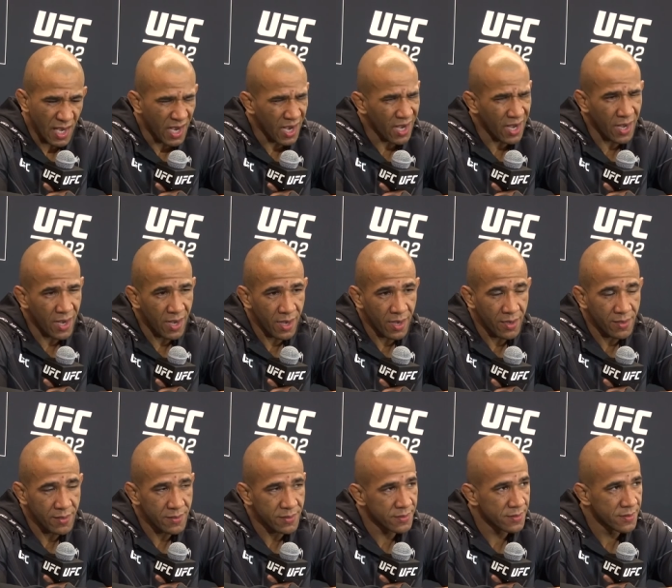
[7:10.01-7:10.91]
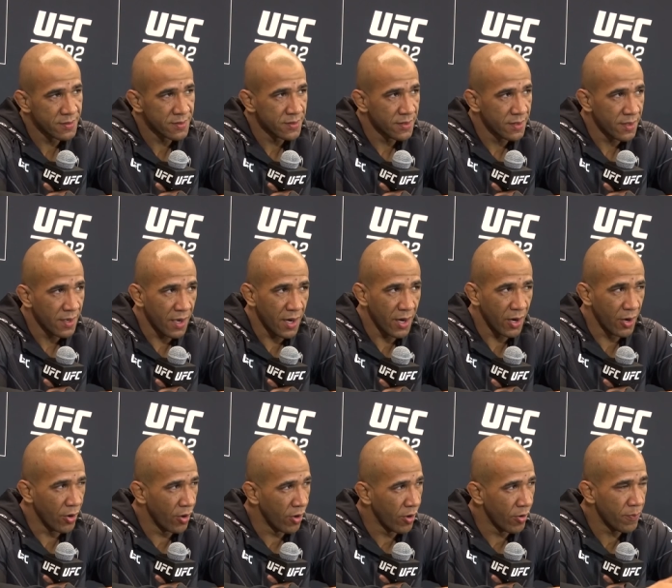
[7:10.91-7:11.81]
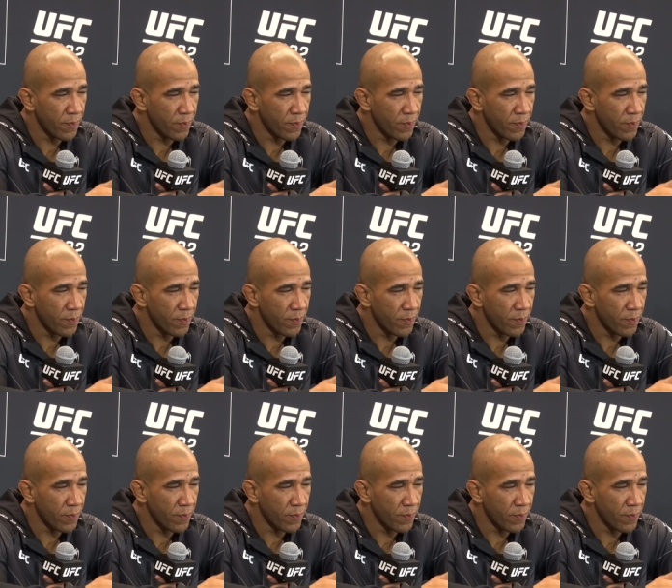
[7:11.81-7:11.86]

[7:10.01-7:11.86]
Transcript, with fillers: I don't know.